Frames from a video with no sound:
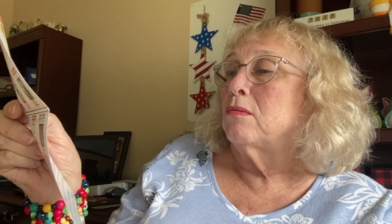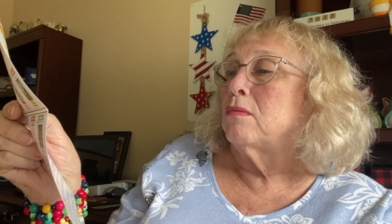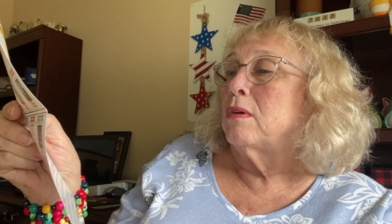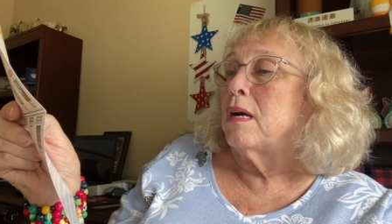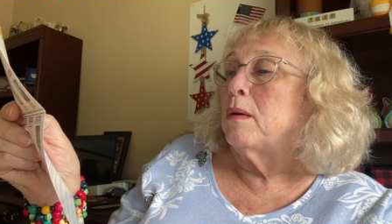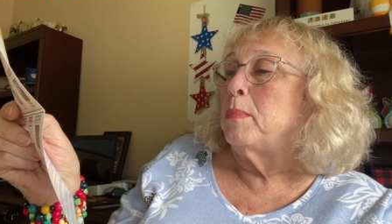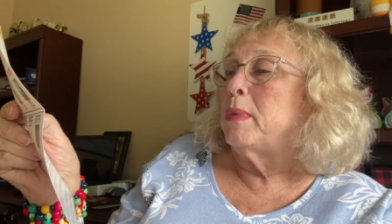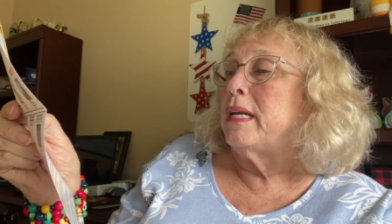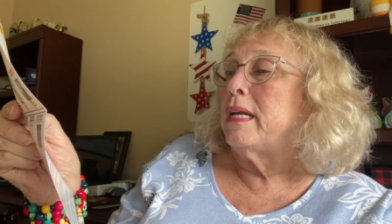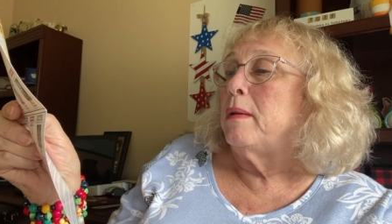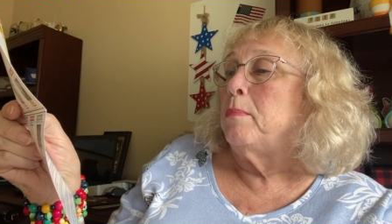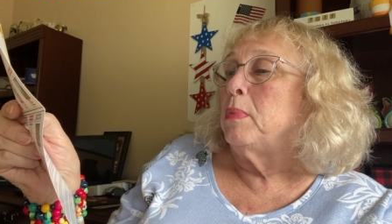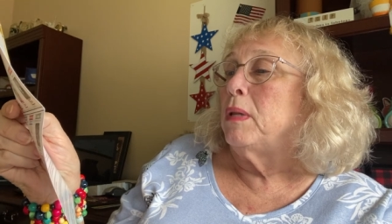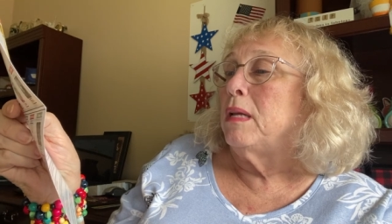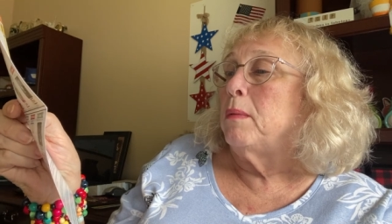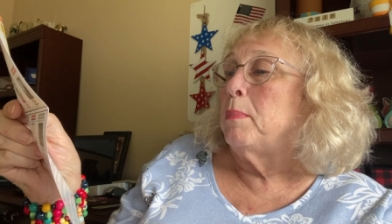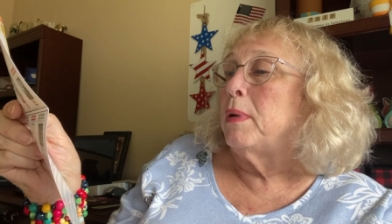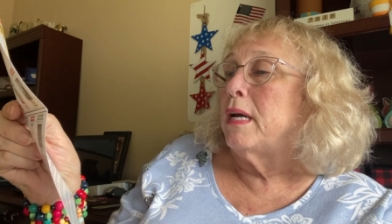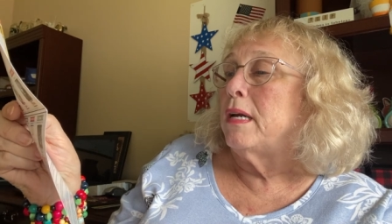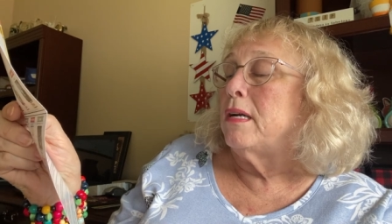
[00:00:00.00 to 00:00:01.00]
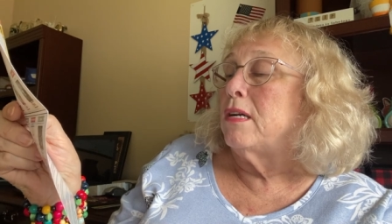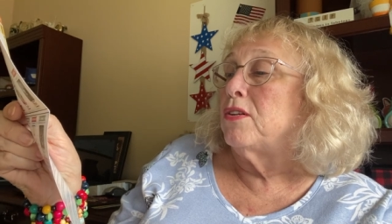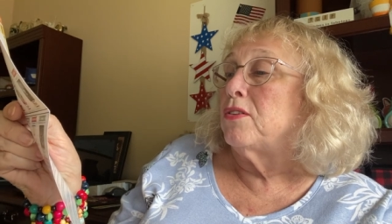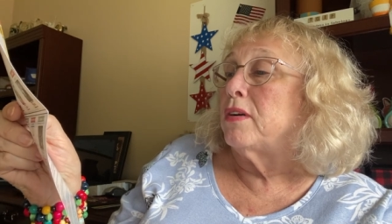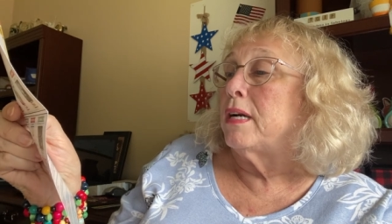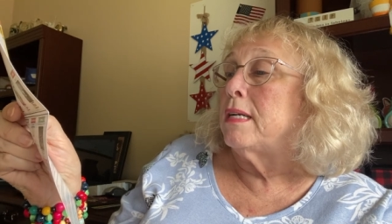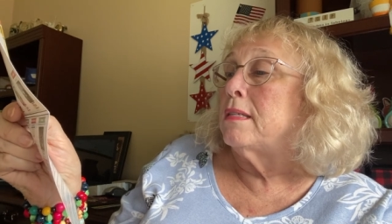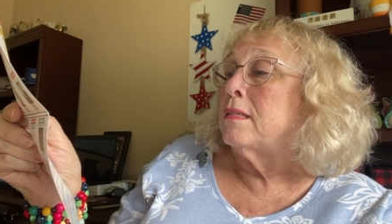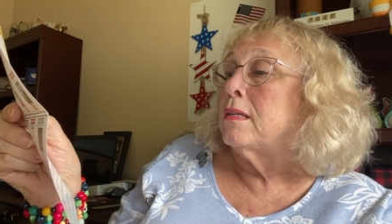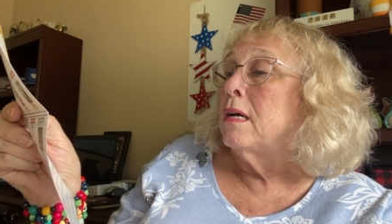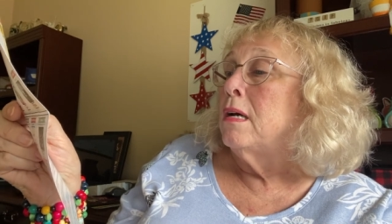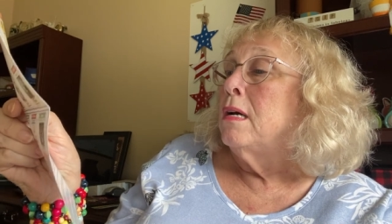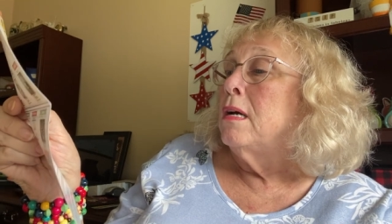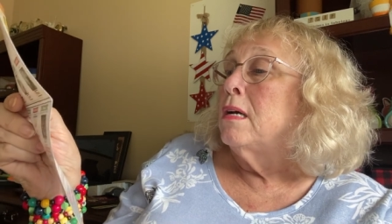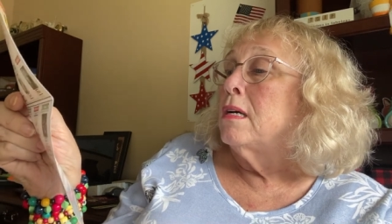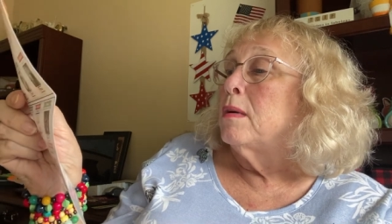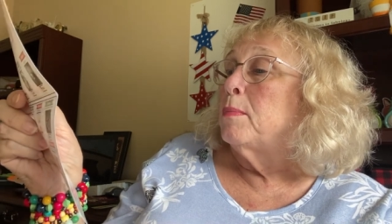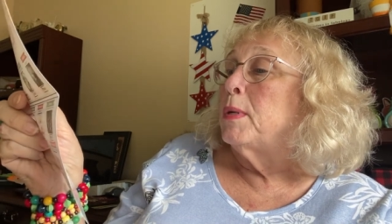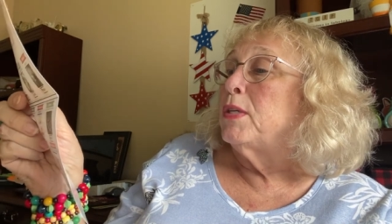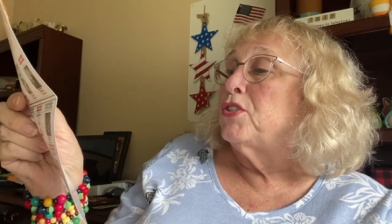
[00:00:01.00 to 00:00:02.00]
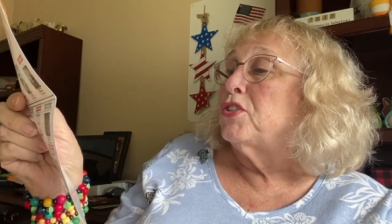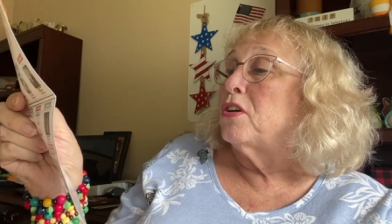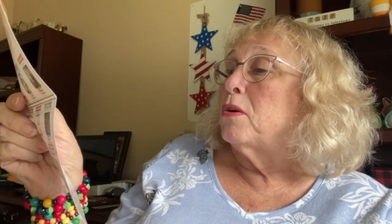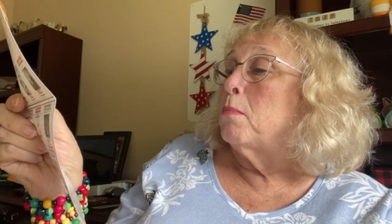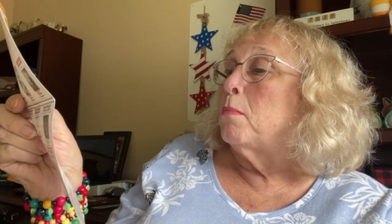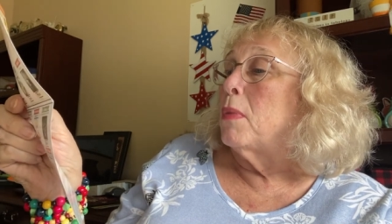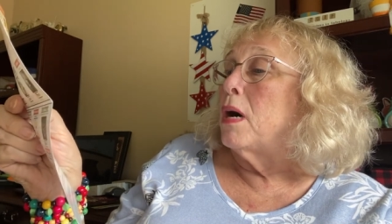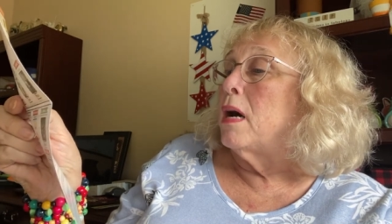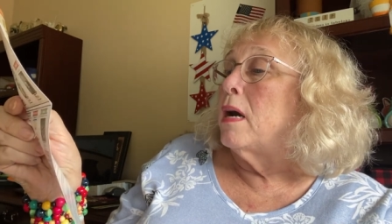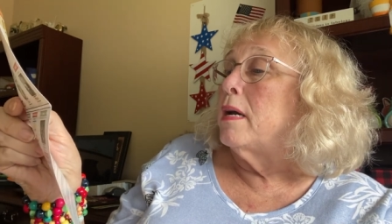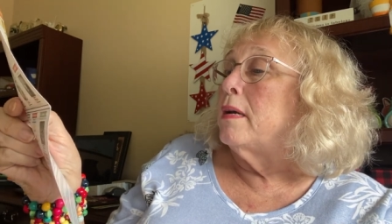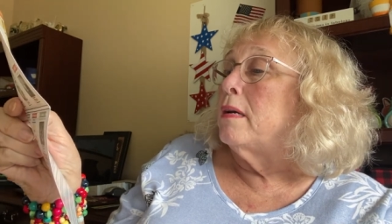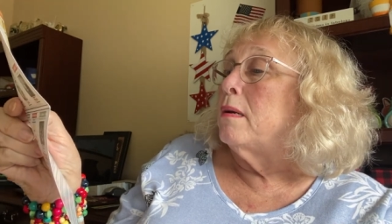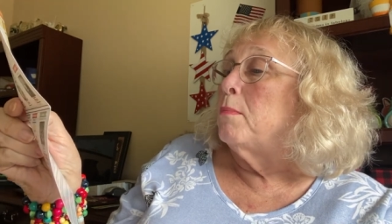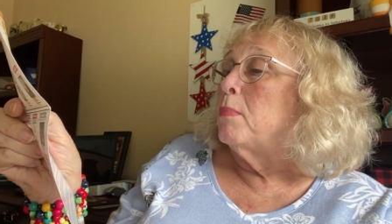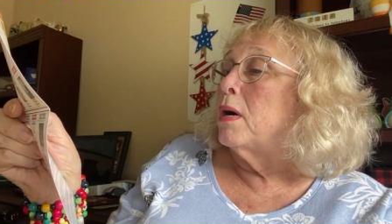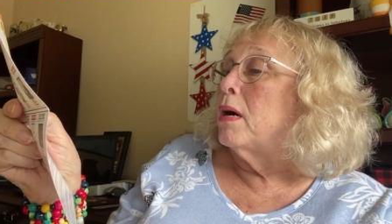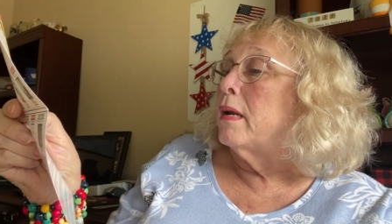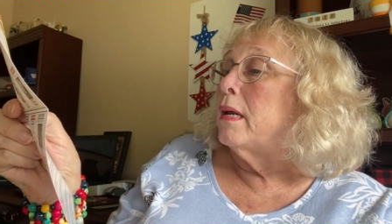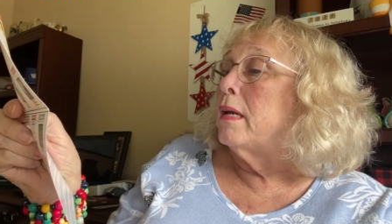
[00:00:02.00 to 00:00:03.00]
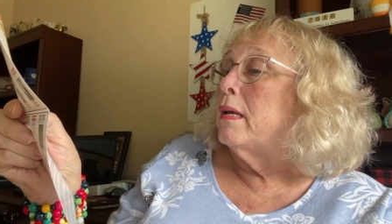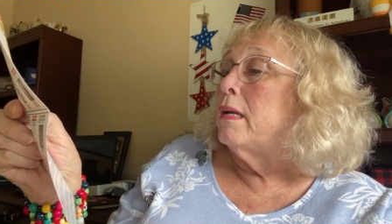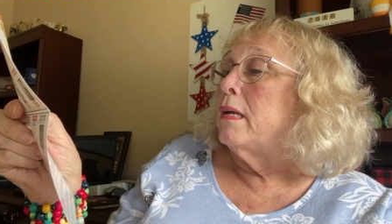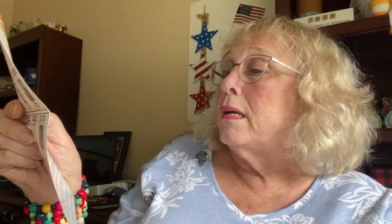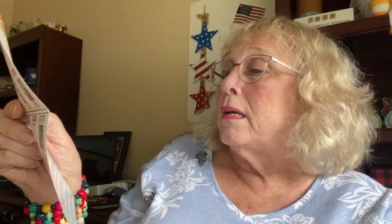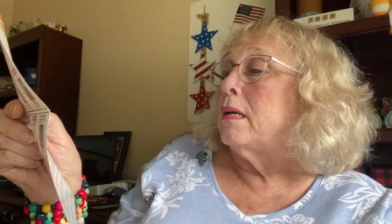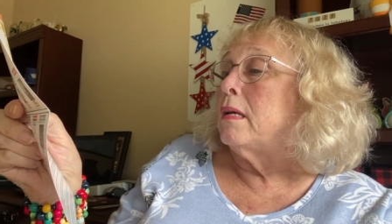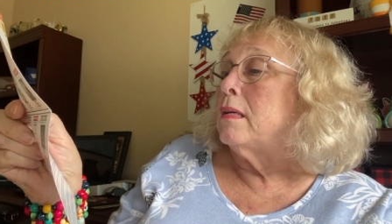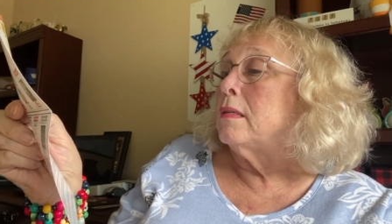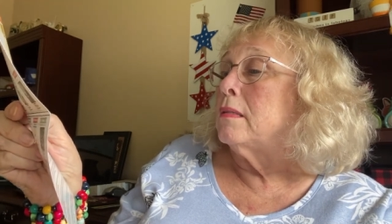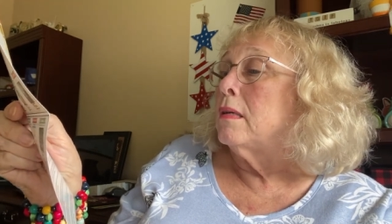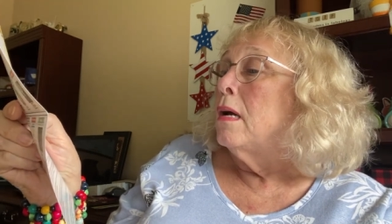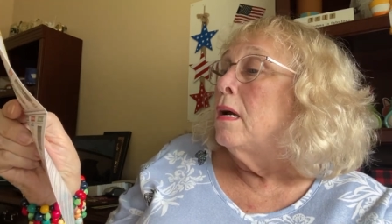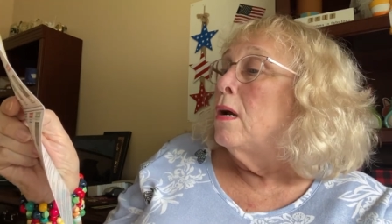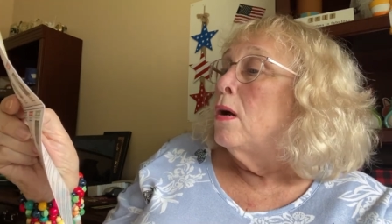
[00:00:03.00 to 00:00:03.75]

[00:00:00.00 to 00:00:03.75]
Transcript: rub deeply penetrates to put your mind and body at ease